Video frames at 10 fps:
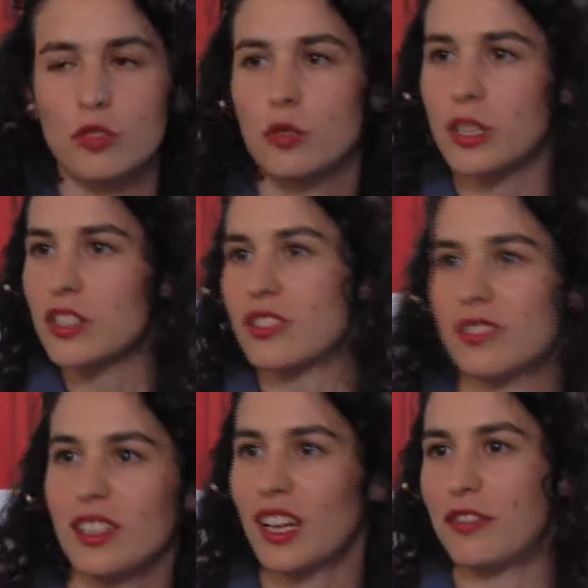too much,
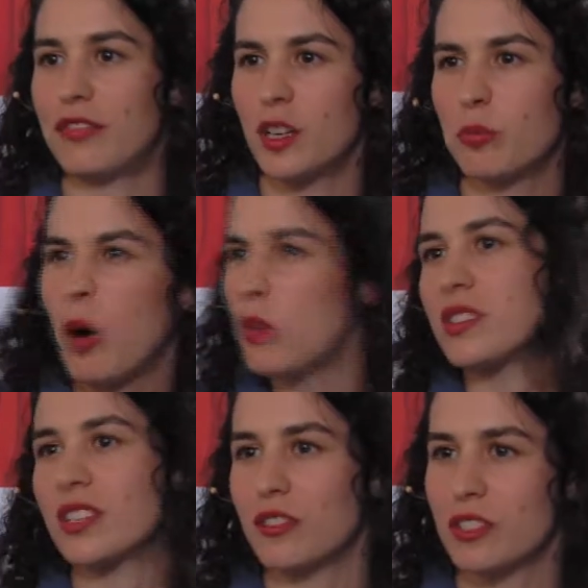I feel,
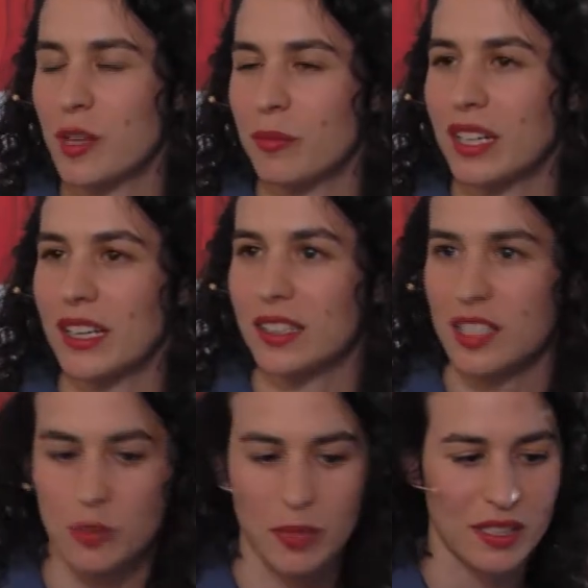imposing or something like
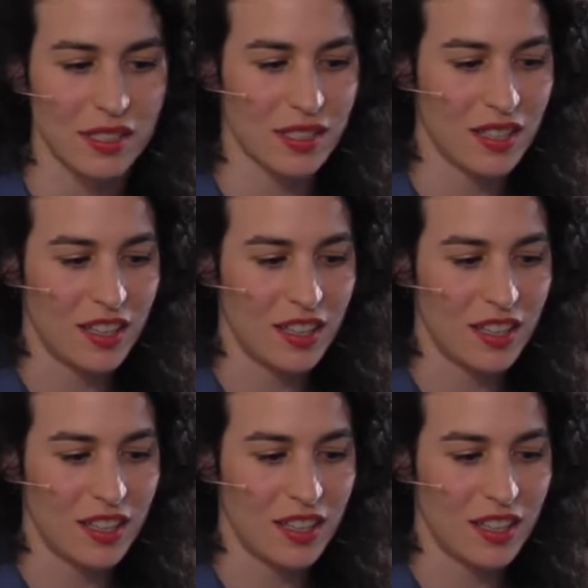this. But it's,